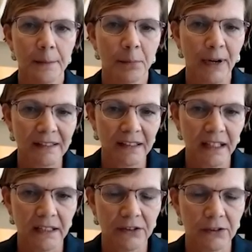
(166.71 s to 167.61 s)
Breast
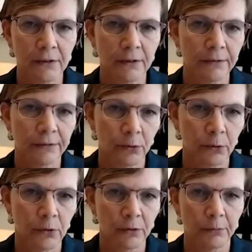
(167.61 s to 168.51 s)
cancer
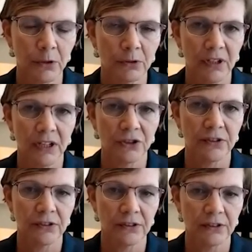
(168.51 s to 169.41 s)
for
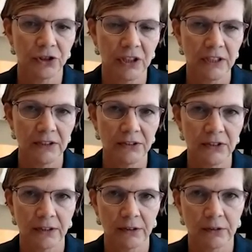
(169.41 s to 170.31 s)
mutations in genes
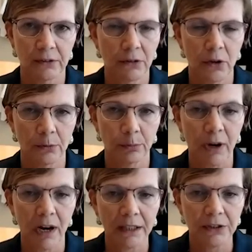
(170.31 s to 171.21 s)
that are called
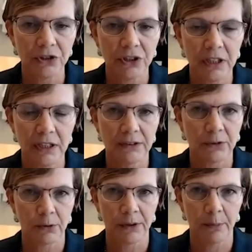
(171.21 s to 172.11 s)
BRCA genes
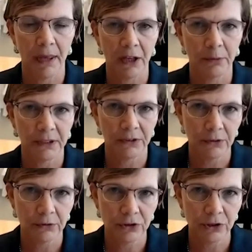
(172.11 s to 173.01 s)
or the
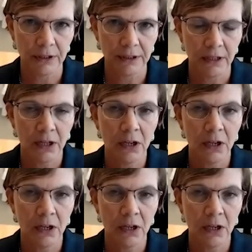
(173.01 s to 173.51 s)
PALB2 gene.